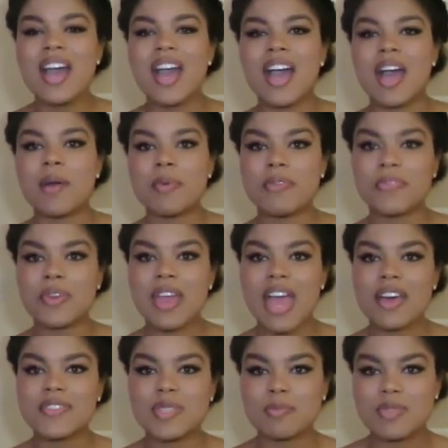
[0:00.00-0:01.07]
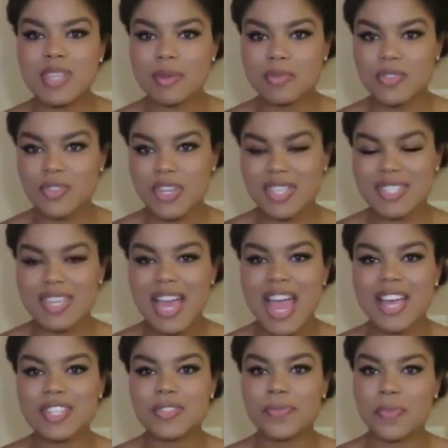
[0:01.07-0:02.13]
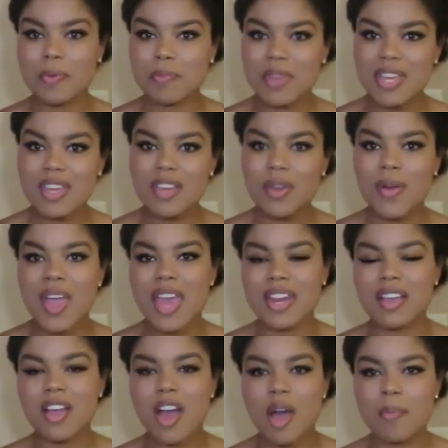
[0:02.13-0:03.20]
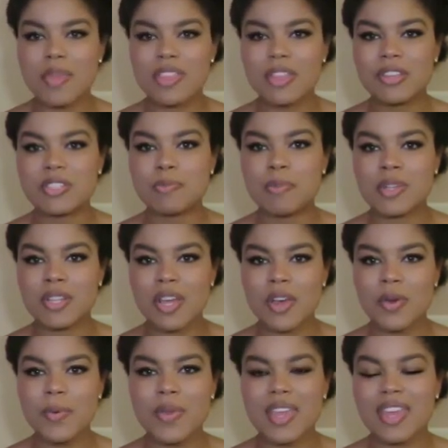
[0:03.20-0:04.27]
If you have some tips, tricks, and hacks for me, go ahead and comment those below,